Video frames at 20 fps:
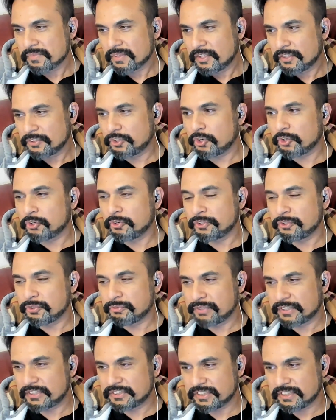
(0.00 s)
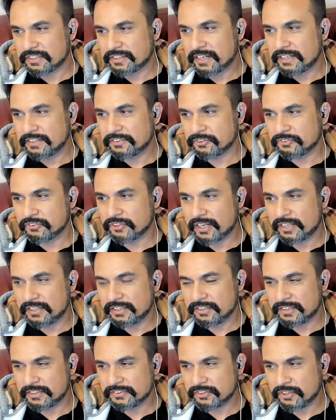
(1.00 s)
you're going to fiction, right? So
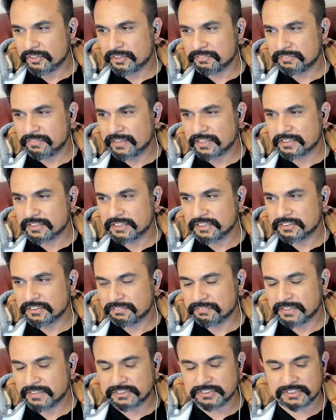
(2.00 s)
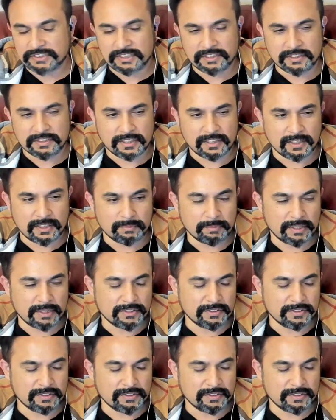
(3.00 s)
Charlie in the Chocolate Factory is a fiction, and if